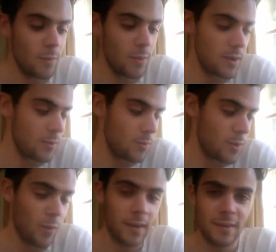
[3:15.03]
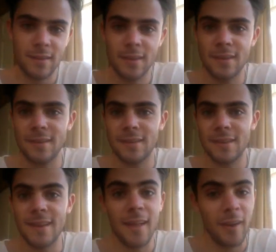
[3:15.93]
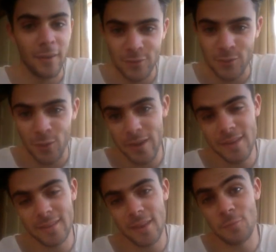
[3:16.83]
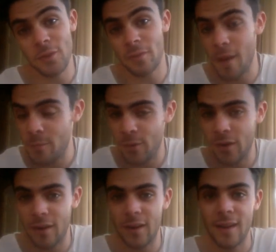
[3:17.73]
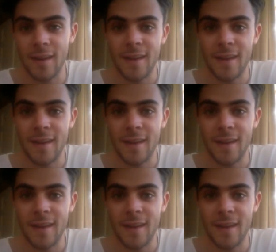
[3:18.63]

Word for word: we we want to to tell our stories, and we remember,